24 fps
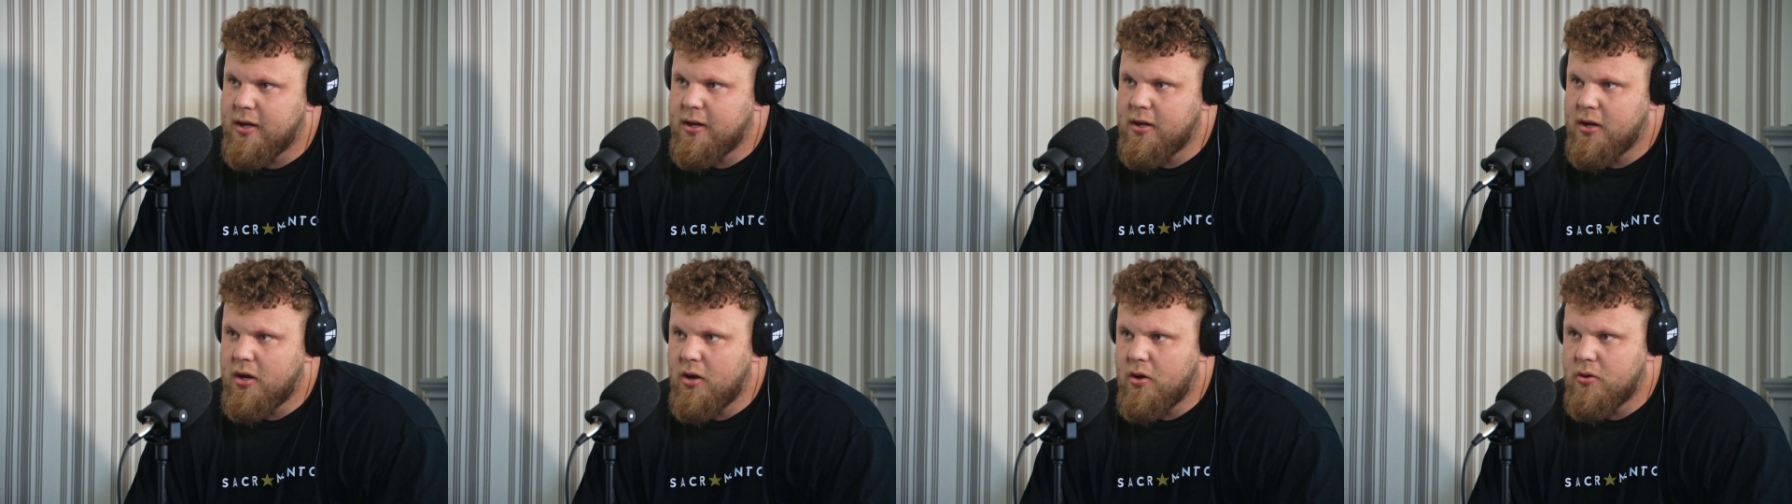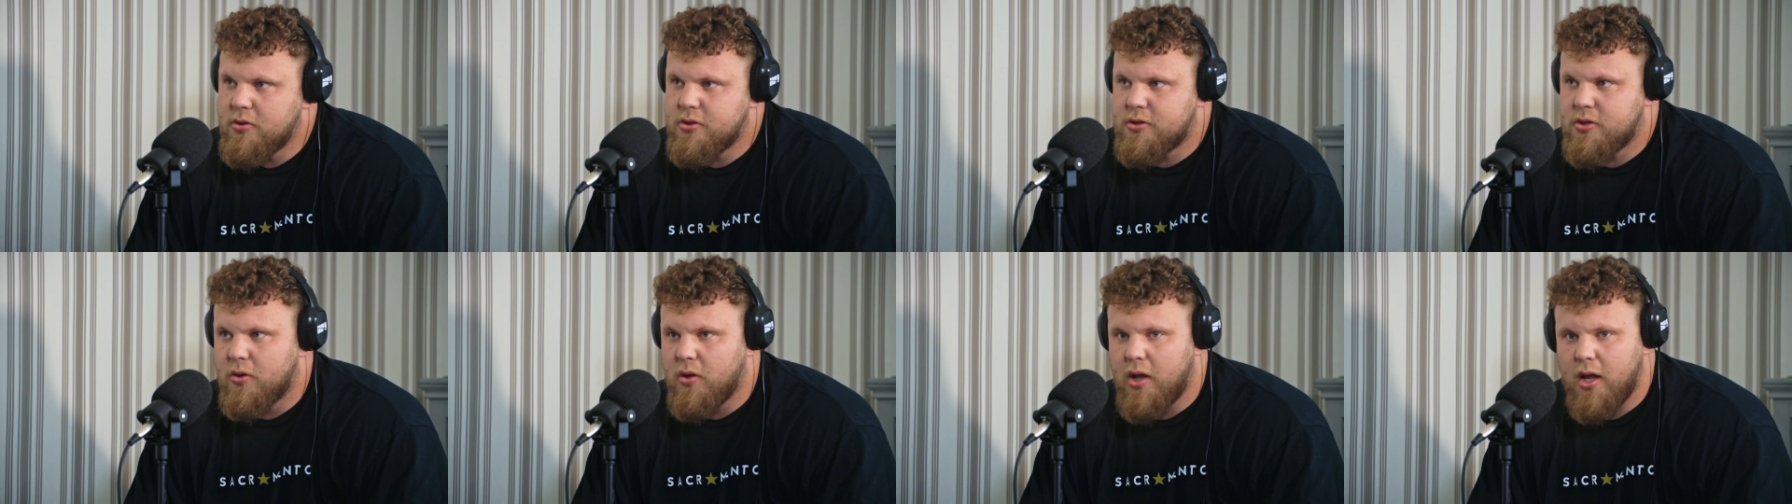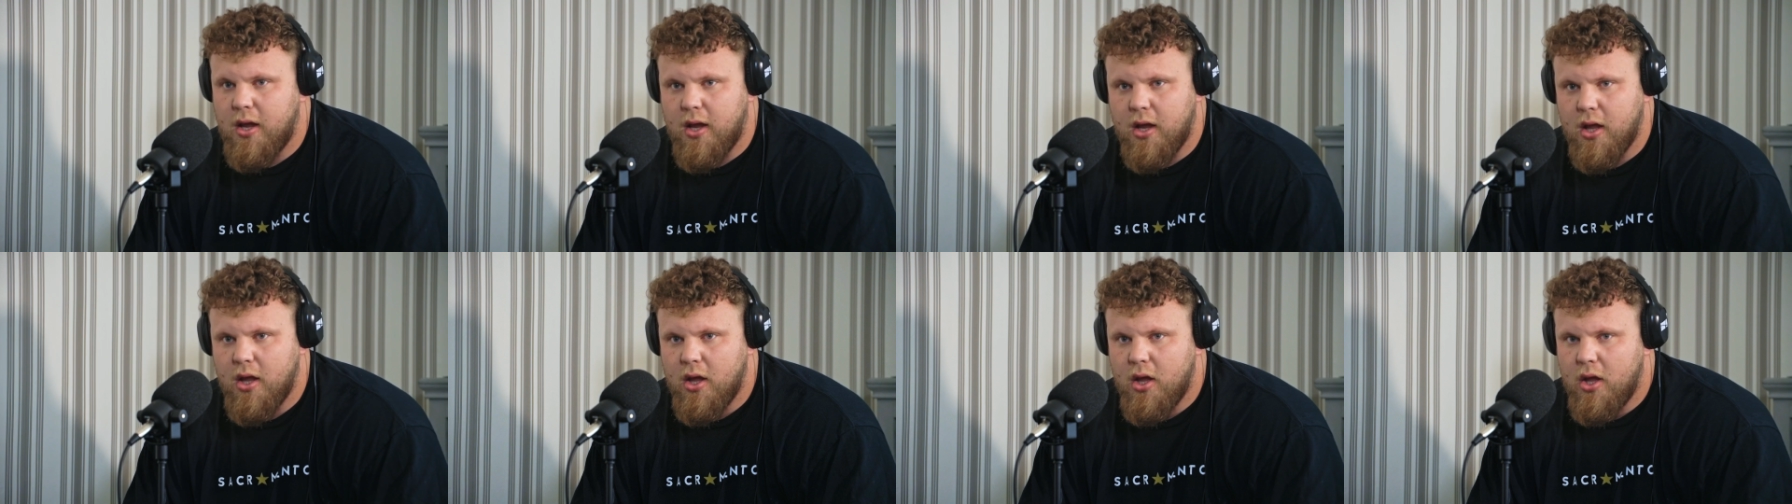it, you know. So
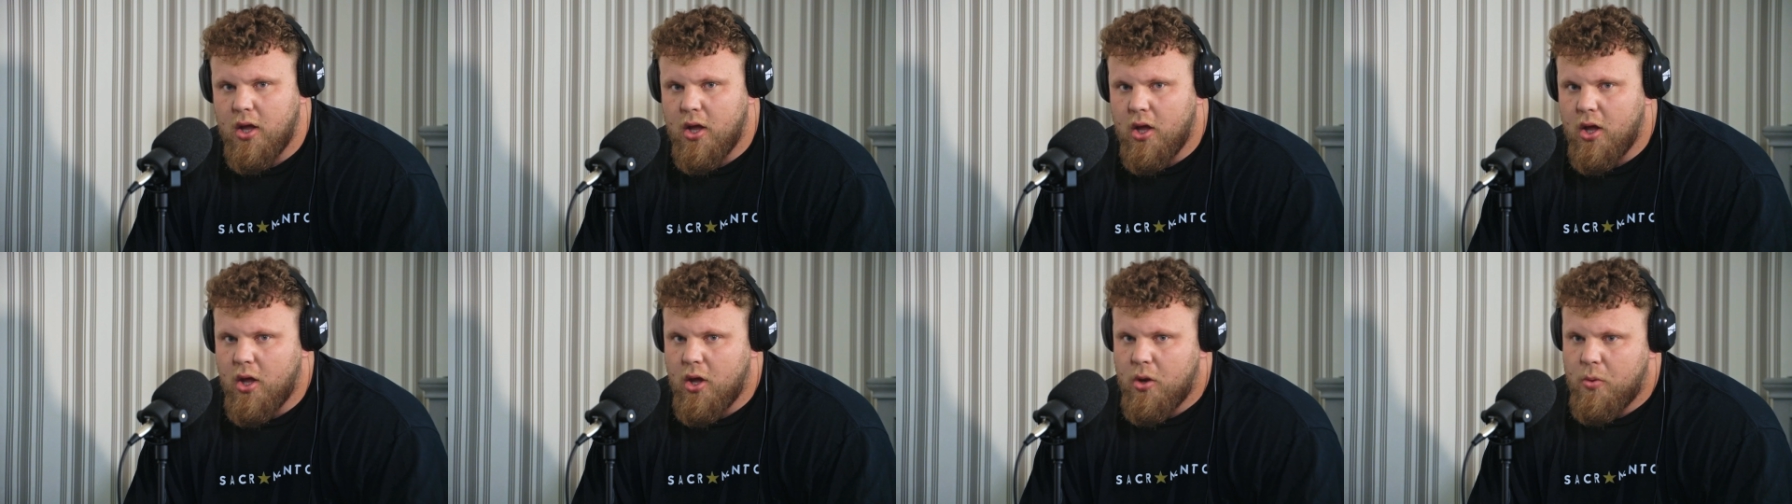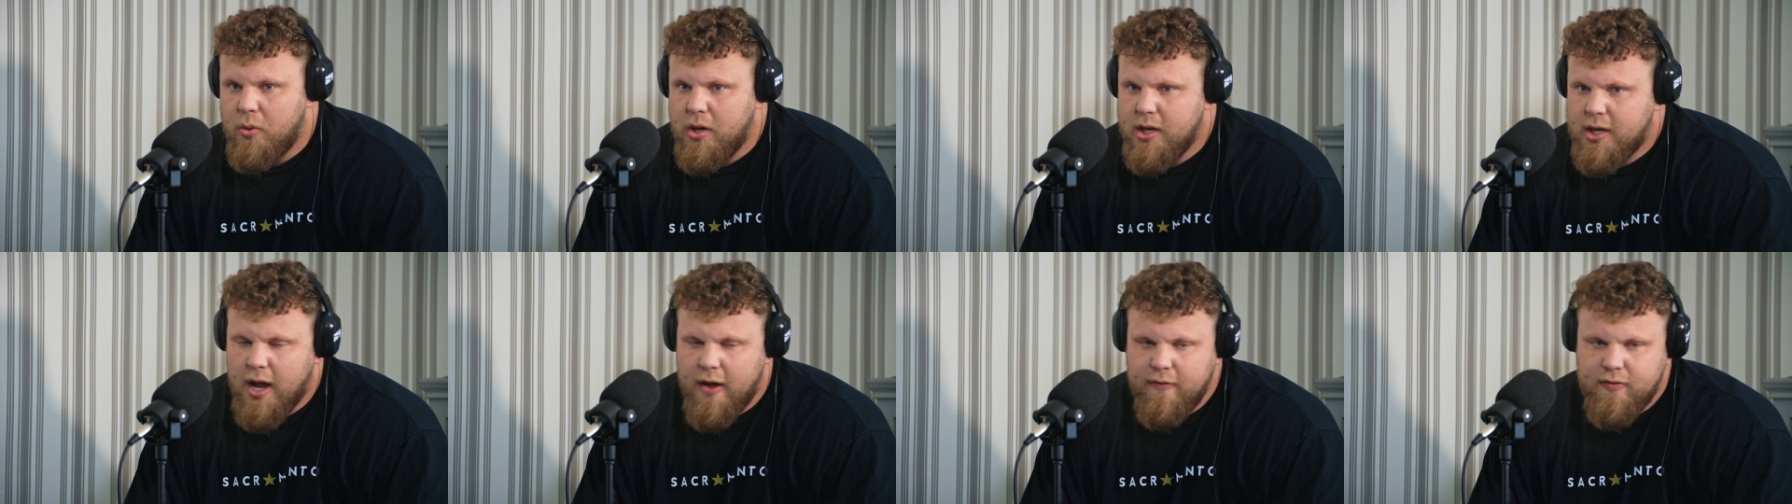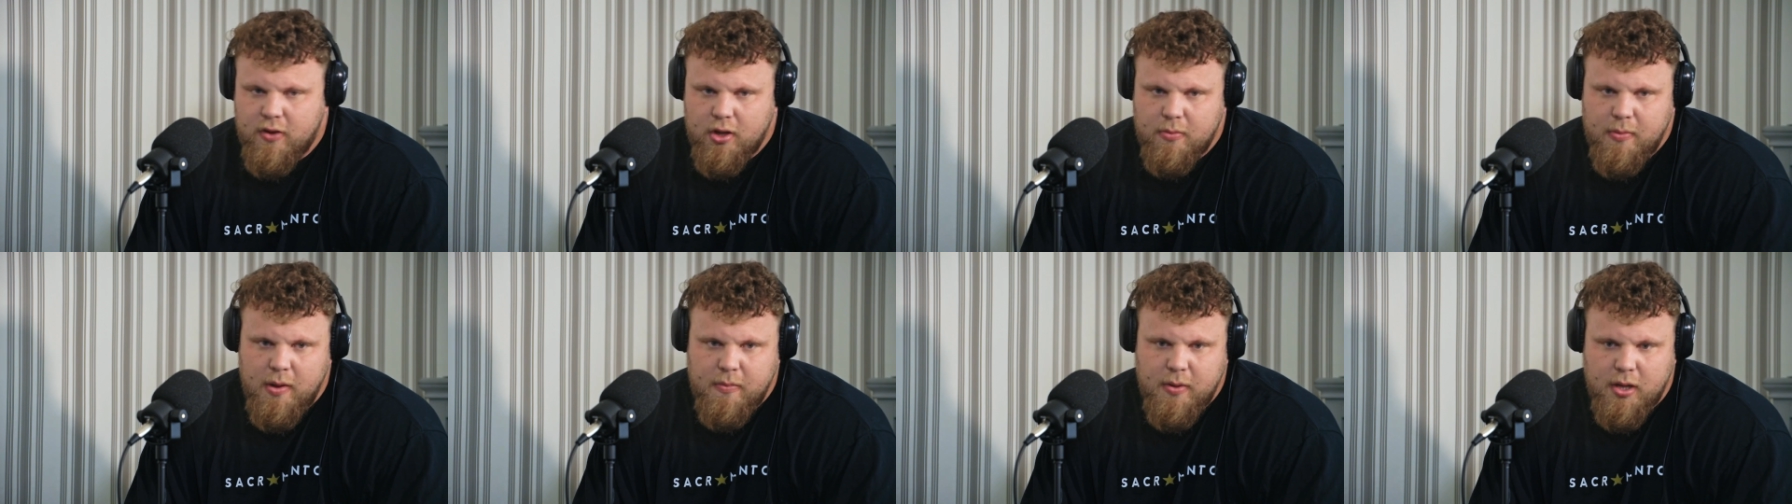like, we'd have
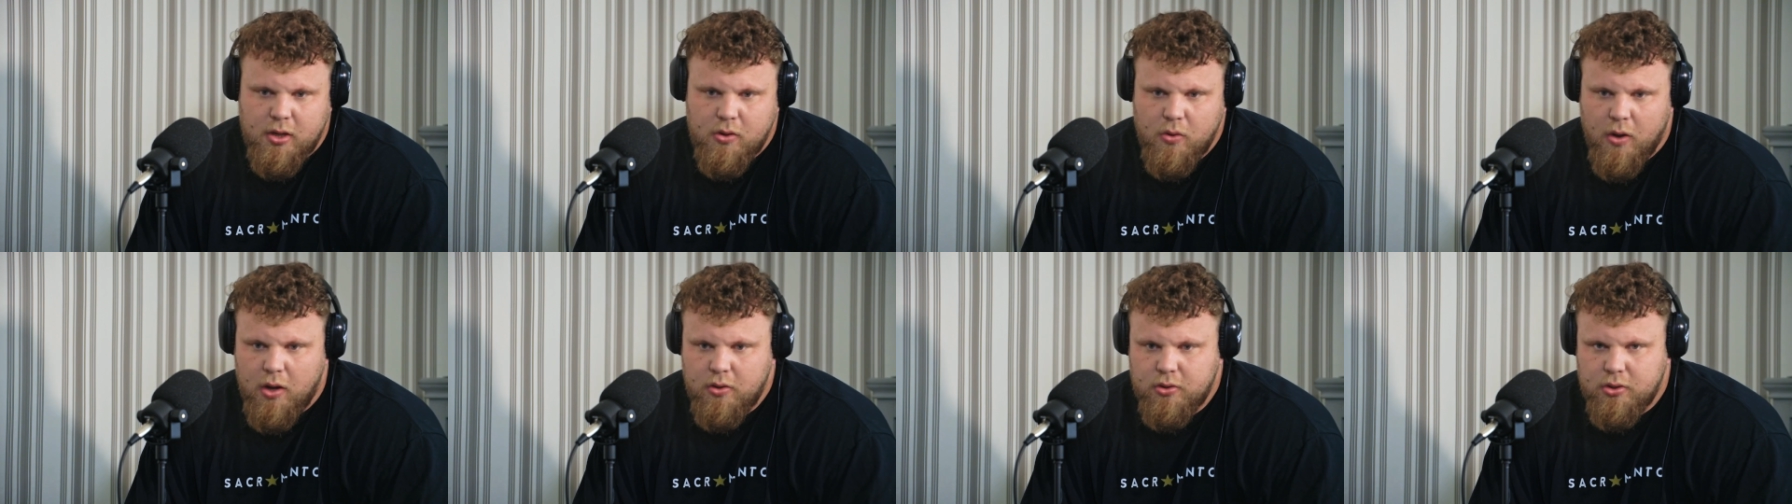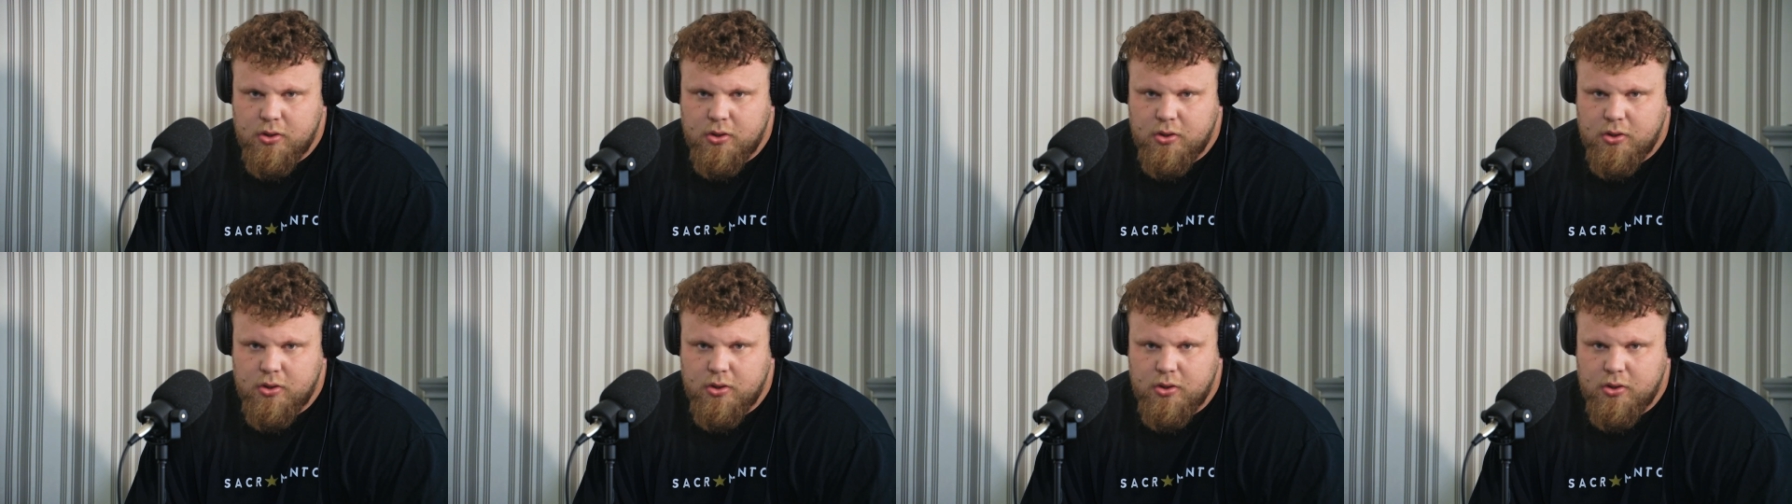to maybe go